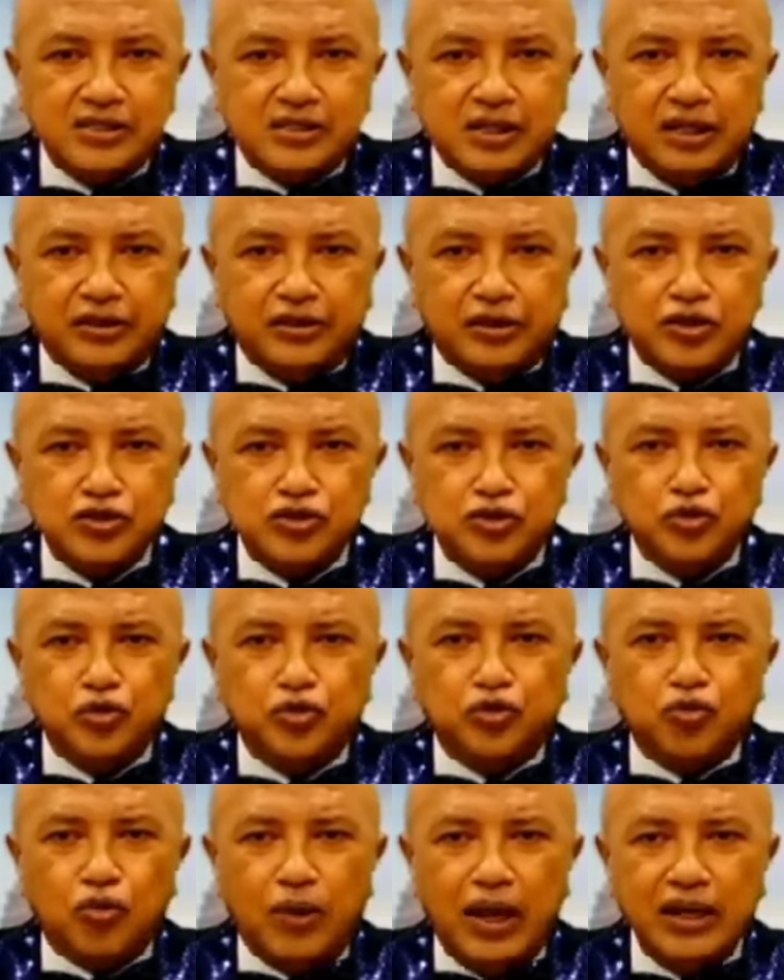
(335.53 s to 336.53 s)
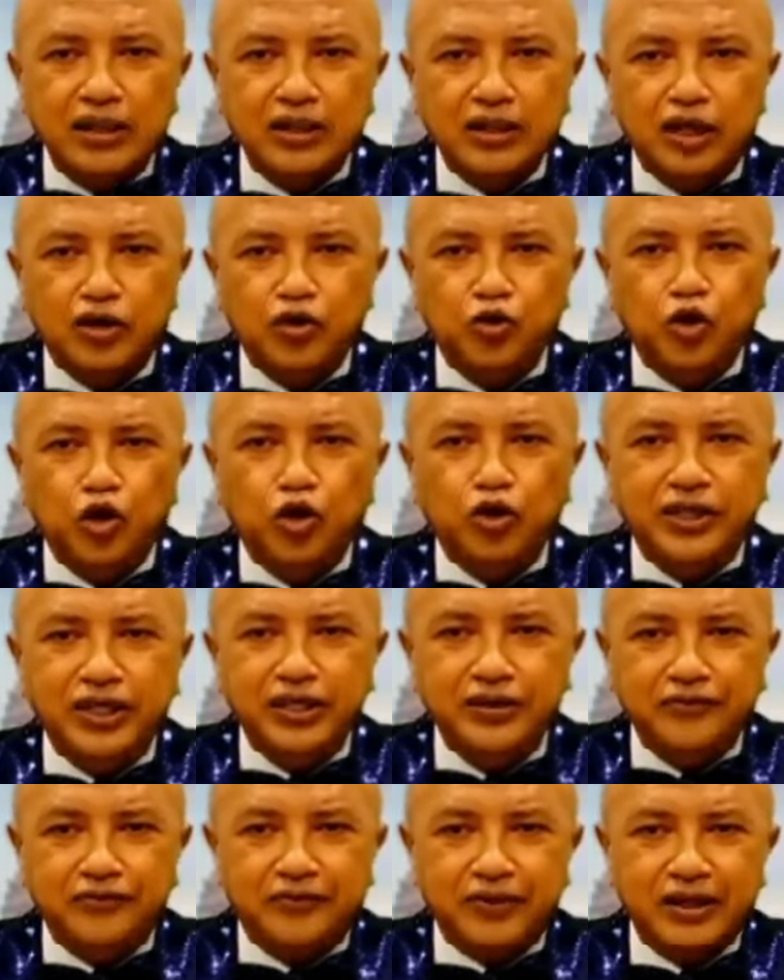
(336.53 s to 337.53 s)
He sent down to you the
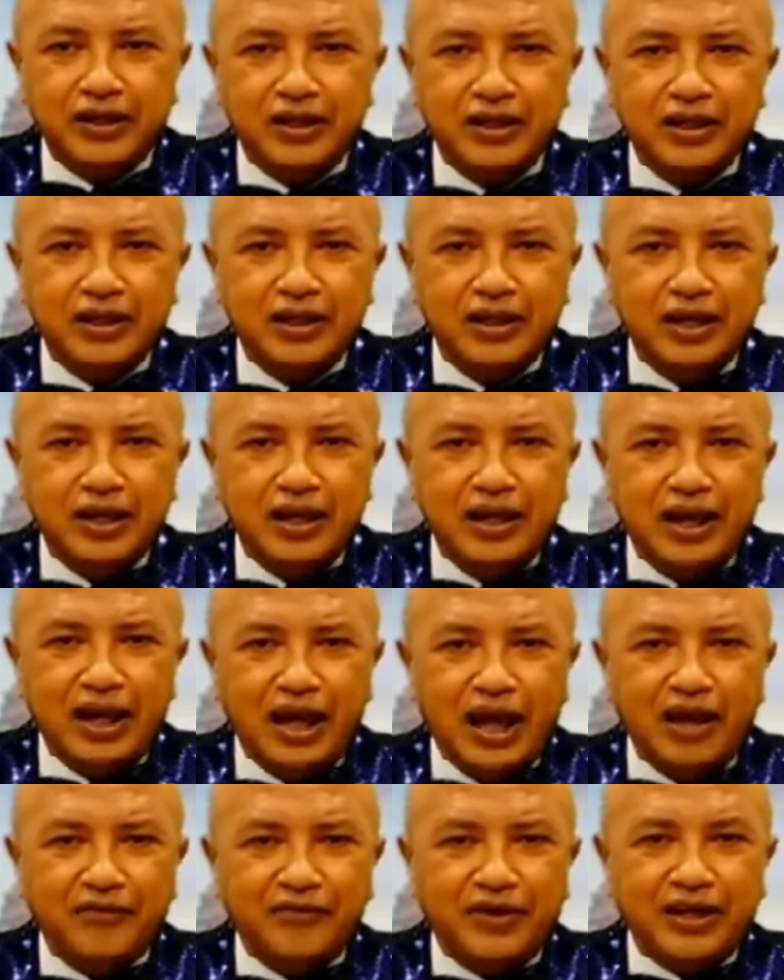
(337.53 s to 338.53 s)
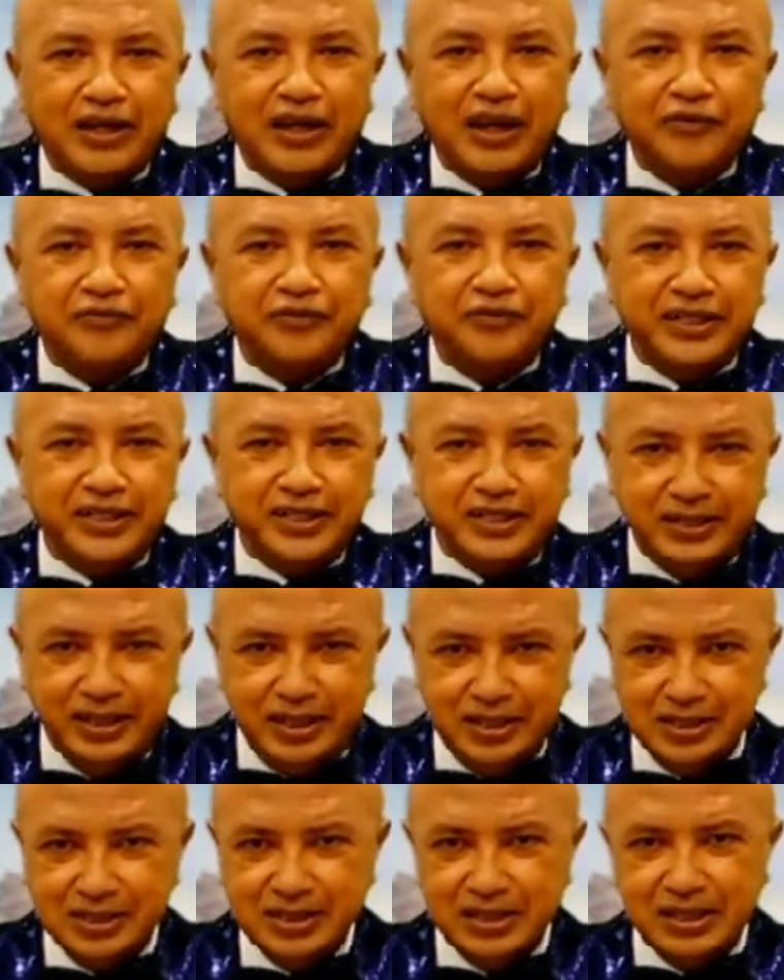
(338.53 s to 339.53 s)
book with the truth. So,
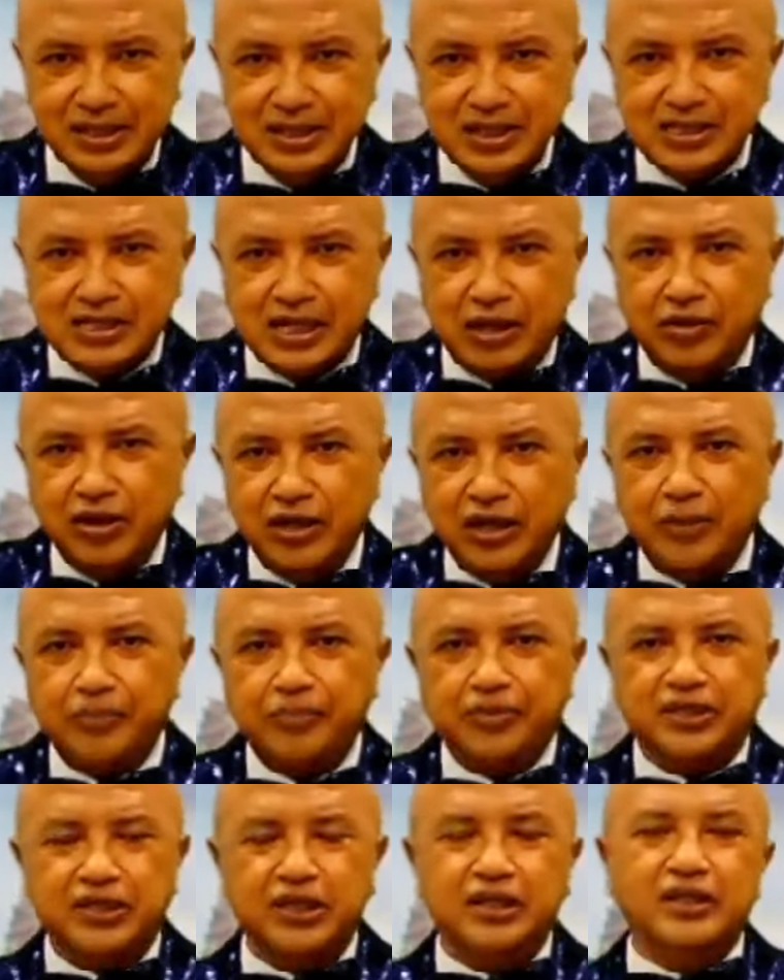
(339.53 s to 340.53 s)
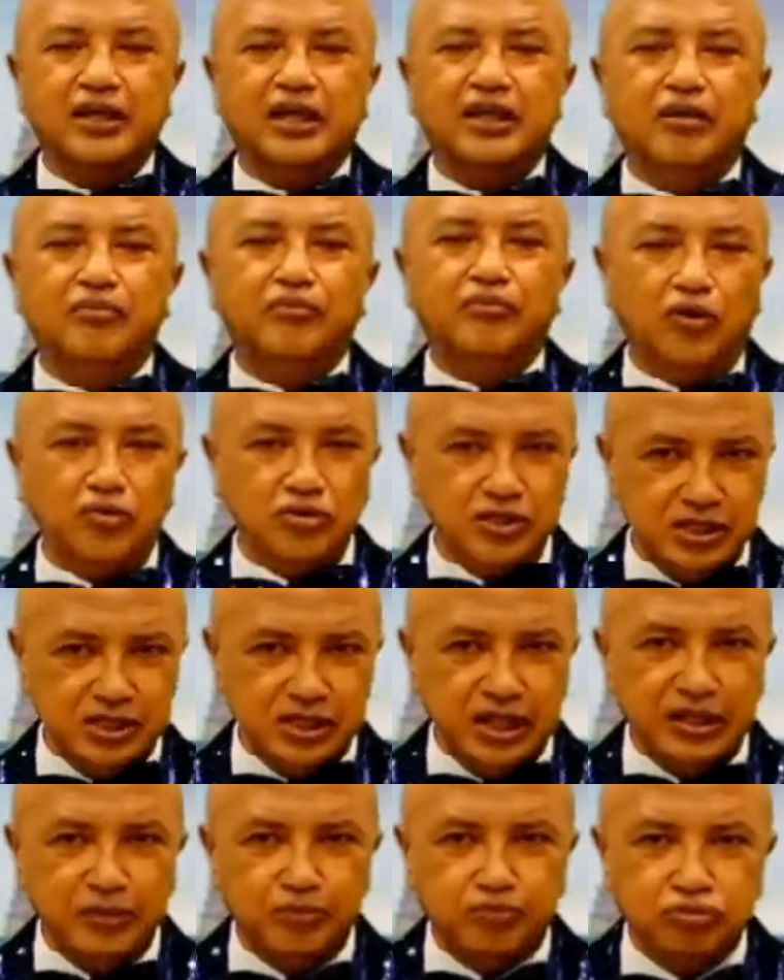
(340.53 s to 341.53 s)
yeah, it's obvious he has sent
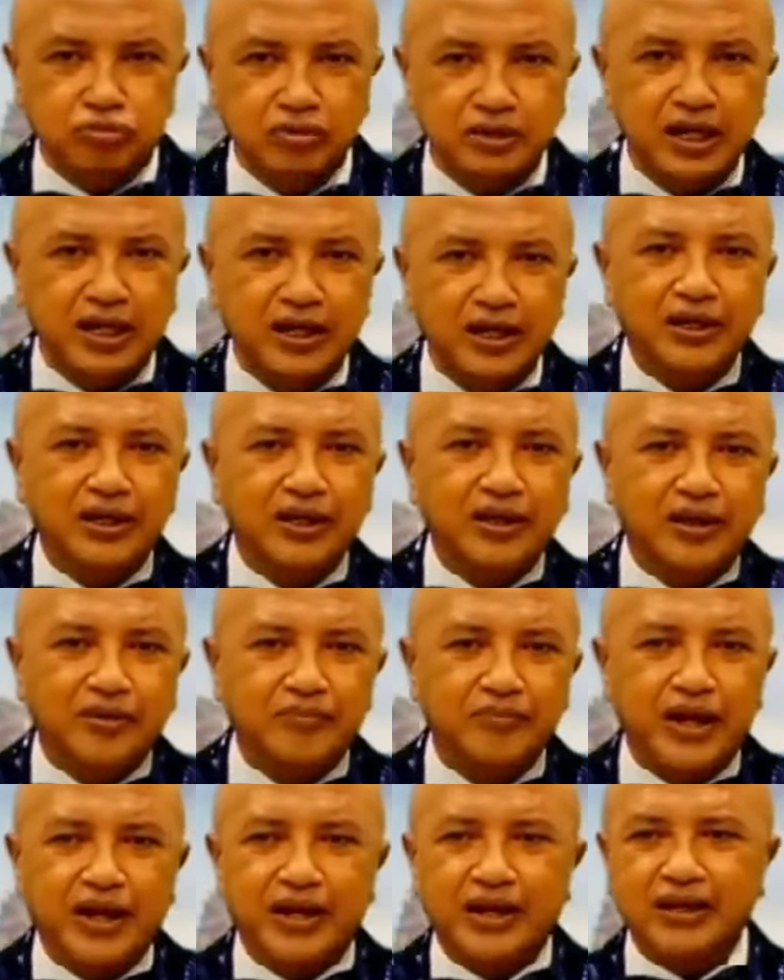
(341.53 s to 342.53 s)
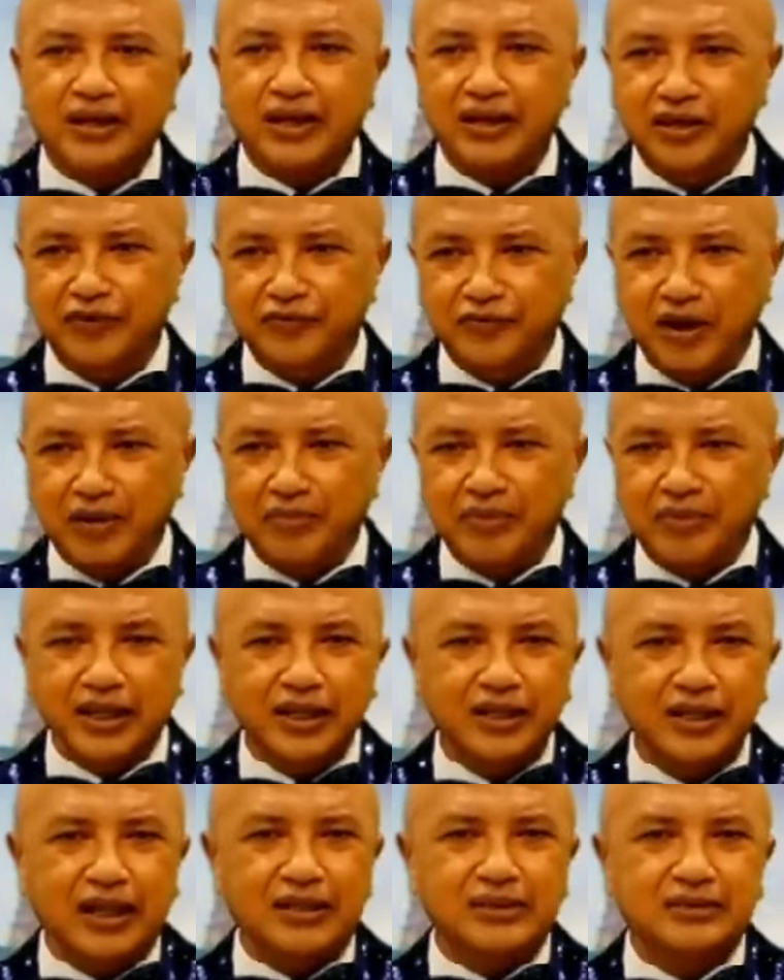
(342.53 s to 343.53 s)
down to you the book with the
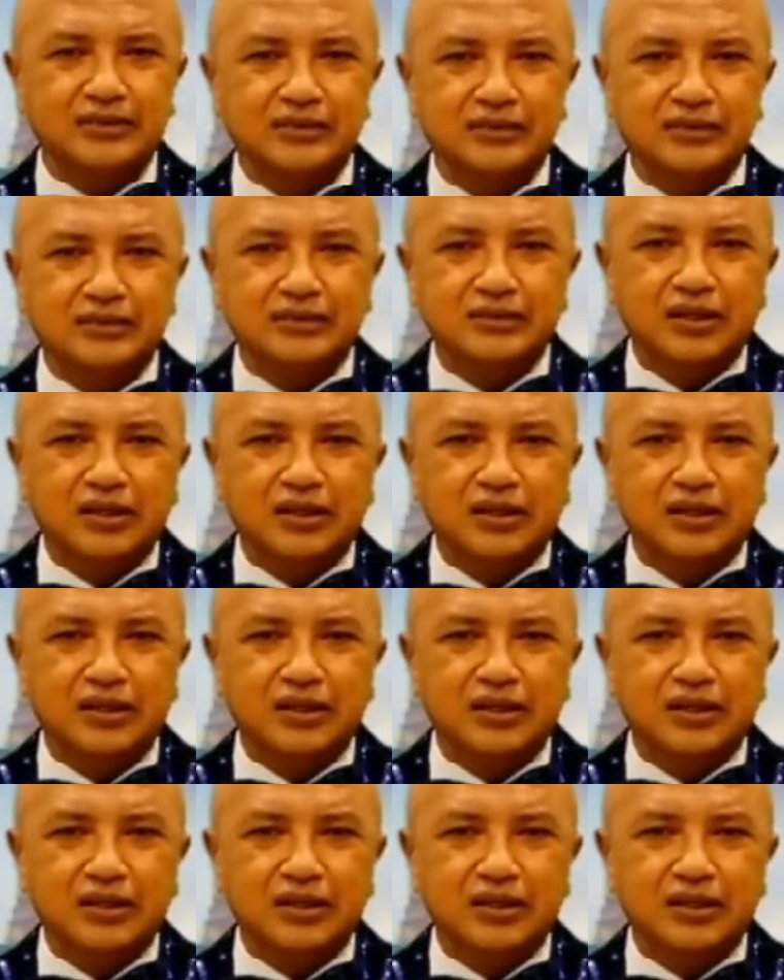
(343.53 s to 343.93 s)
truth,